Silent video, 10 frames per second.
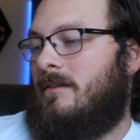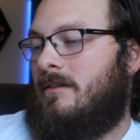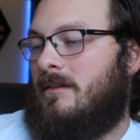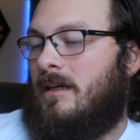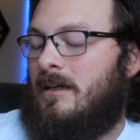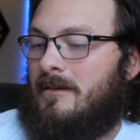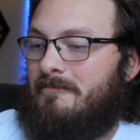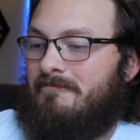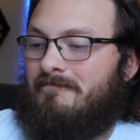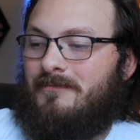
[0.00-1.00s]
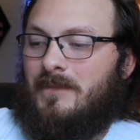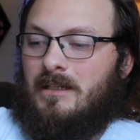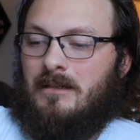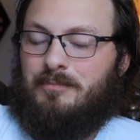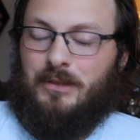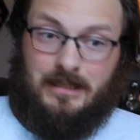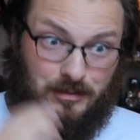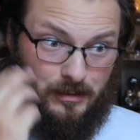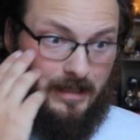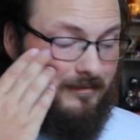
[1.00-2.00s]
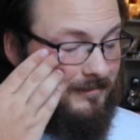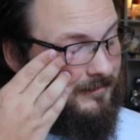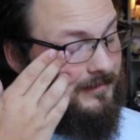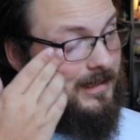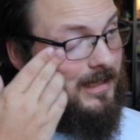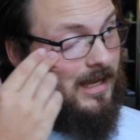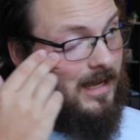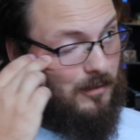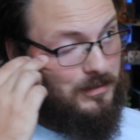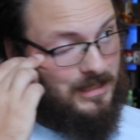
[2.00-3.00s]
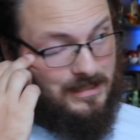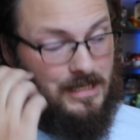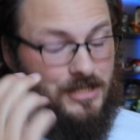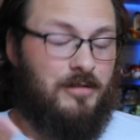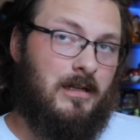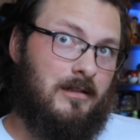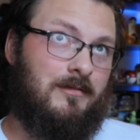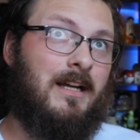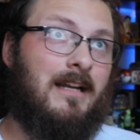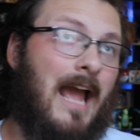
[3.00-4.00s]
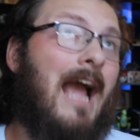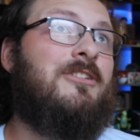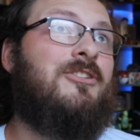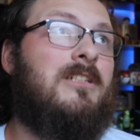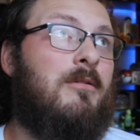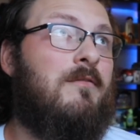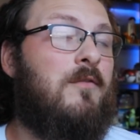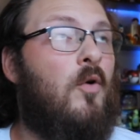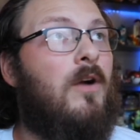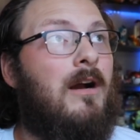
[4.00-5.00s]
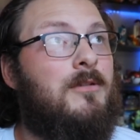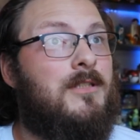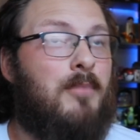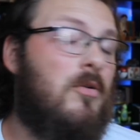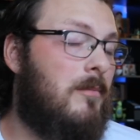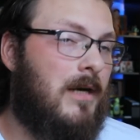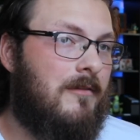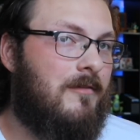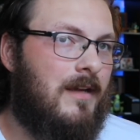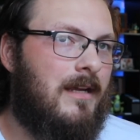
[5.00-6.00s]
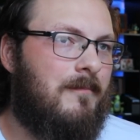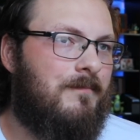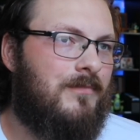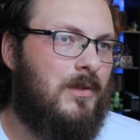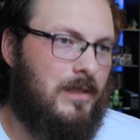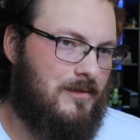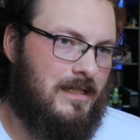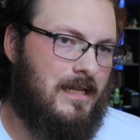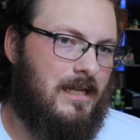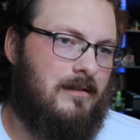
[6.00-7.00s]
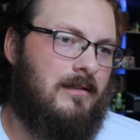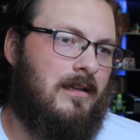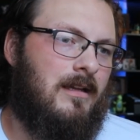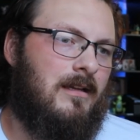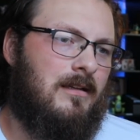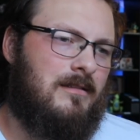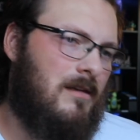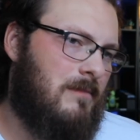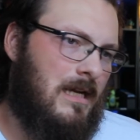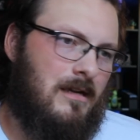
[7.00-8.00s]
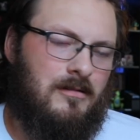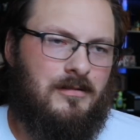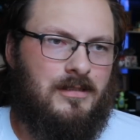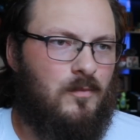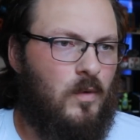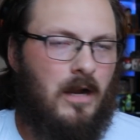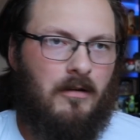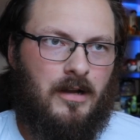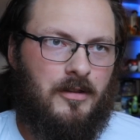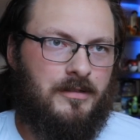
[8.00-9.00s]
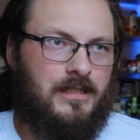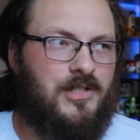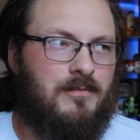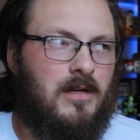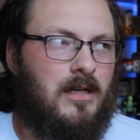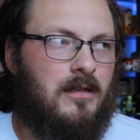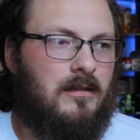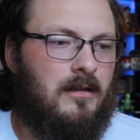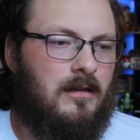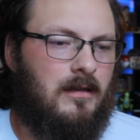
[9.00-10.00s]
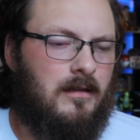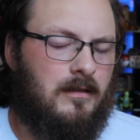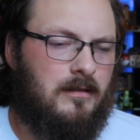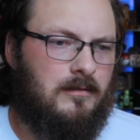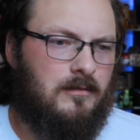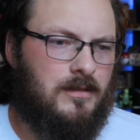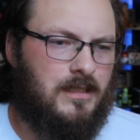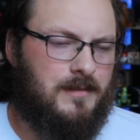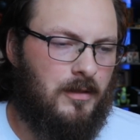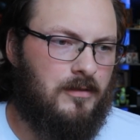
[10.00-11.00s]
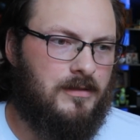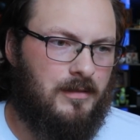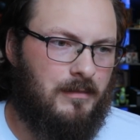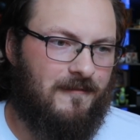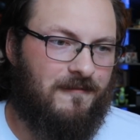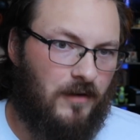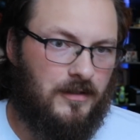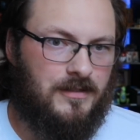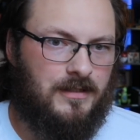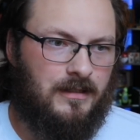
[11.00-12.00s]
um, I'll put it this way. I was a Digimon fan actually before I was a Pokemon fan when I was a kid. Somehow, some way or another, Digimon uh, was exposed to me first,